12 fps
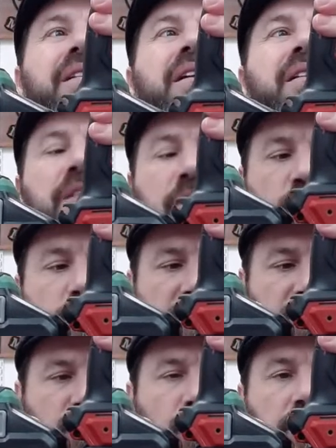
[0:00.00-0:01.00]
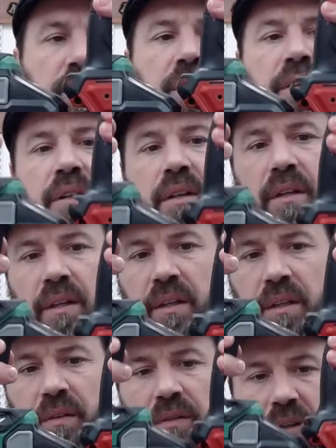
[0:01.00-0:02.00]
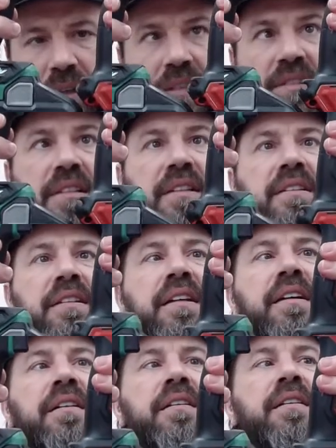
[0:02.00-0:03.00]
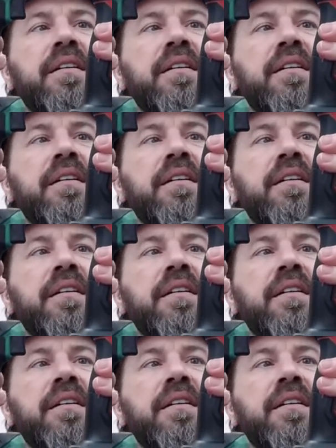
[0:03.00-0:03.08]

a little bit shorter. Y'all can see it there.